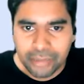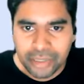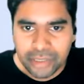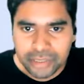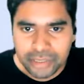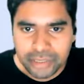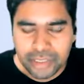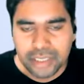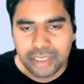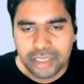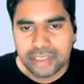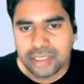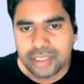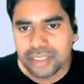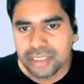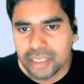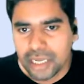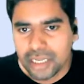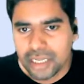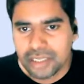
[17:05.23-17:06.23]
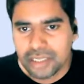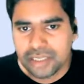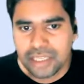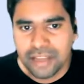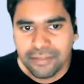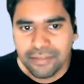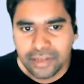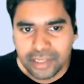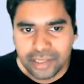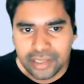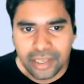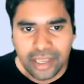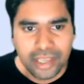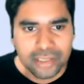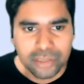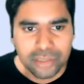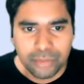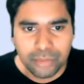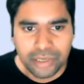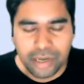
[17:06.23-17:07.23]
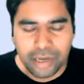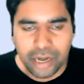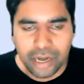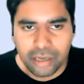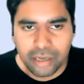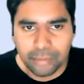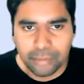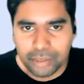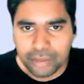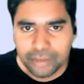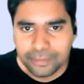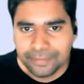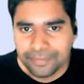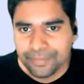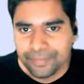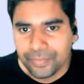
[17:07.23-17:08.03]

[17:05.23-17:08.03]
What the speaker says: decisions and changes, everything has to be trackable.